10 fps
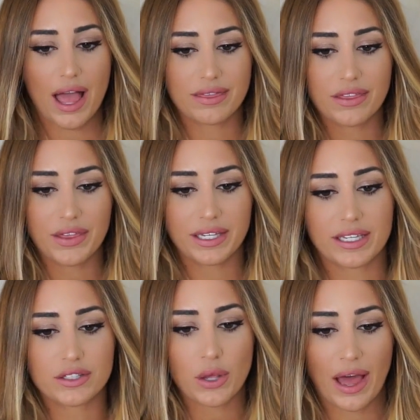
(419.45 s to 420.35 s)
And the thing
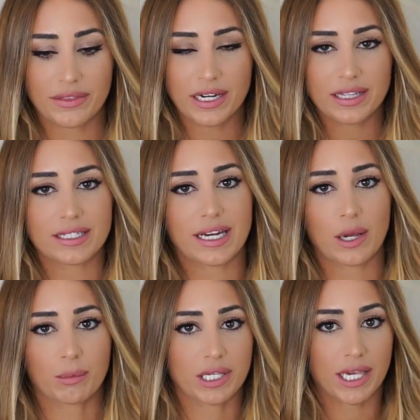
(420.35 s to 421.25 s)
is, at the end of the
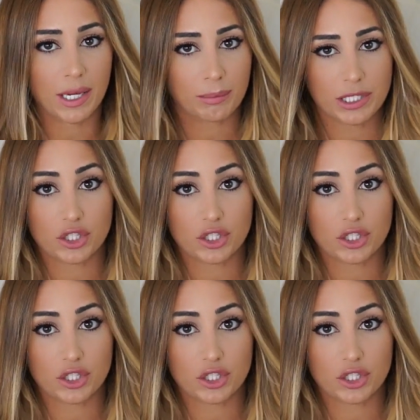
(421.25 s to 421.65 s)
day, we can't